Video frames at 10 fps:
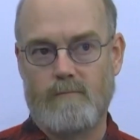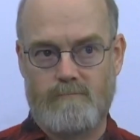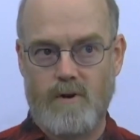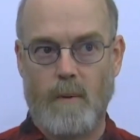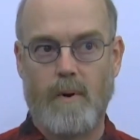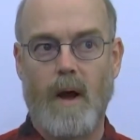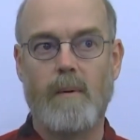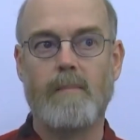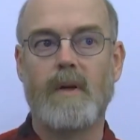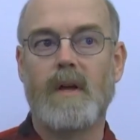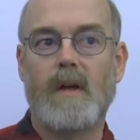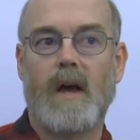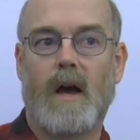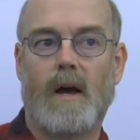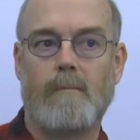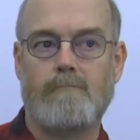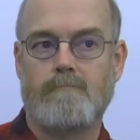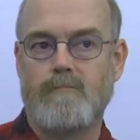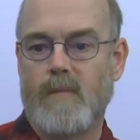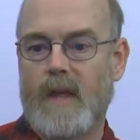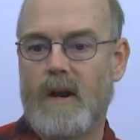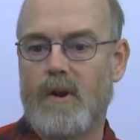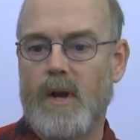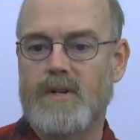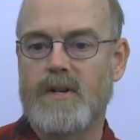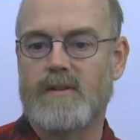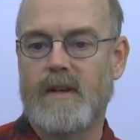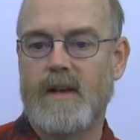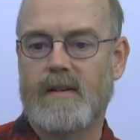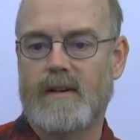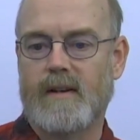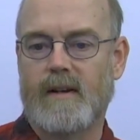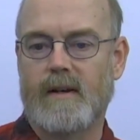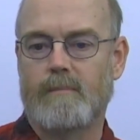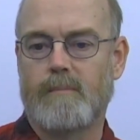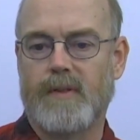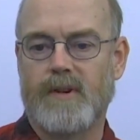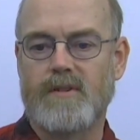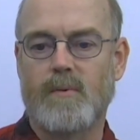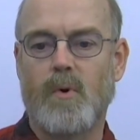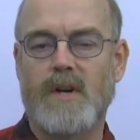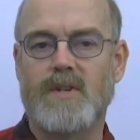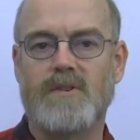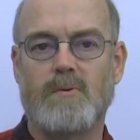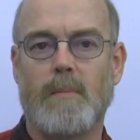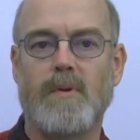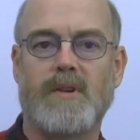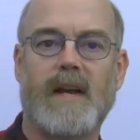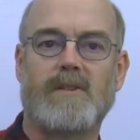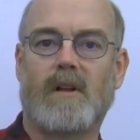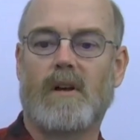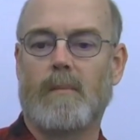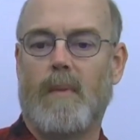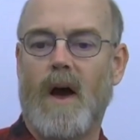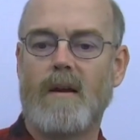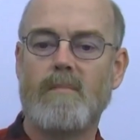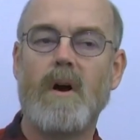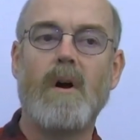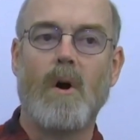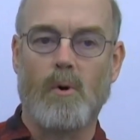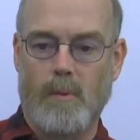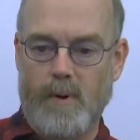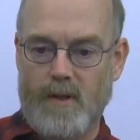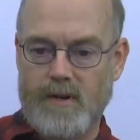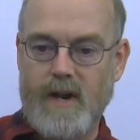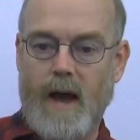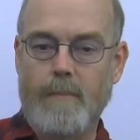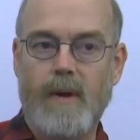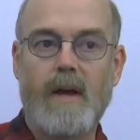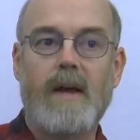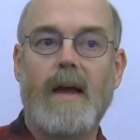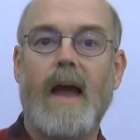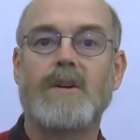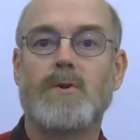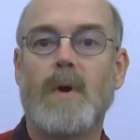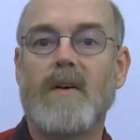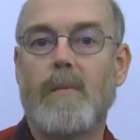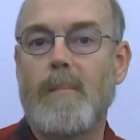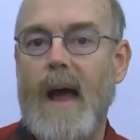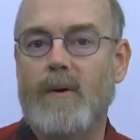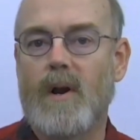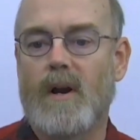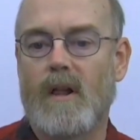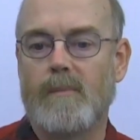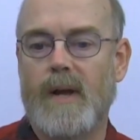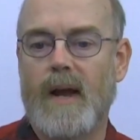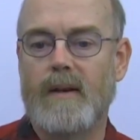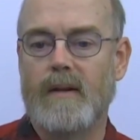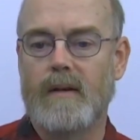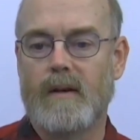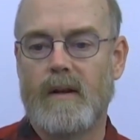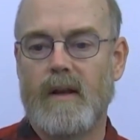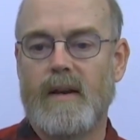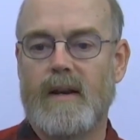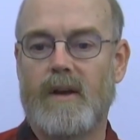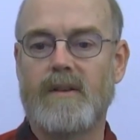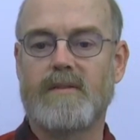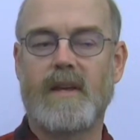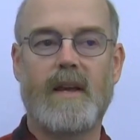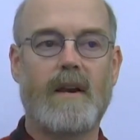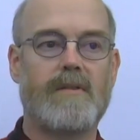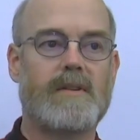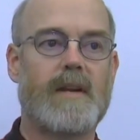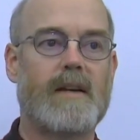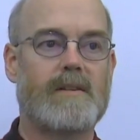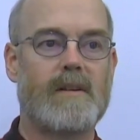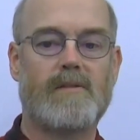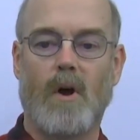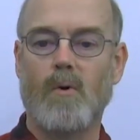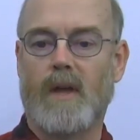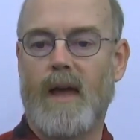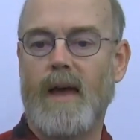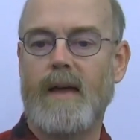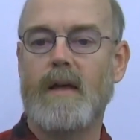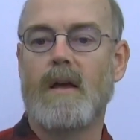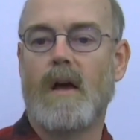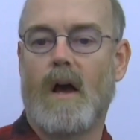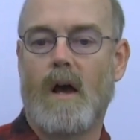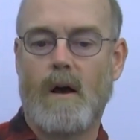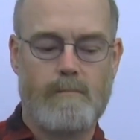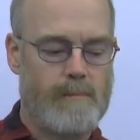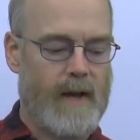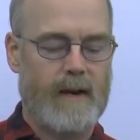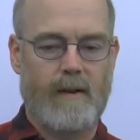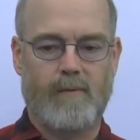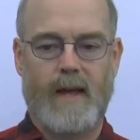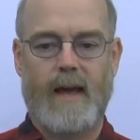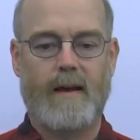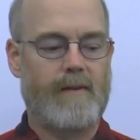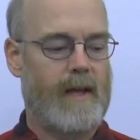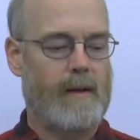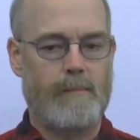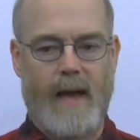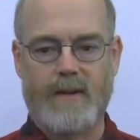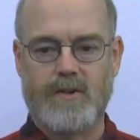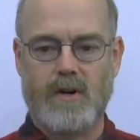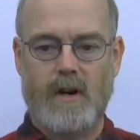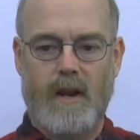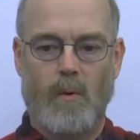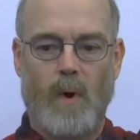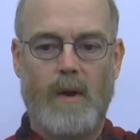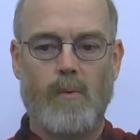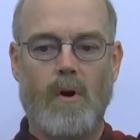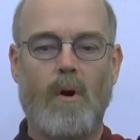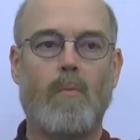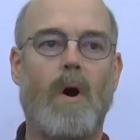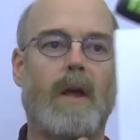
problem. Here you actually see it, but there's some questions. Do we put the text along the bottom, or do we put it at the top? And should we have a background color behind it? Now, you can see here this text is okay, but if we have a pastor in a white robe walking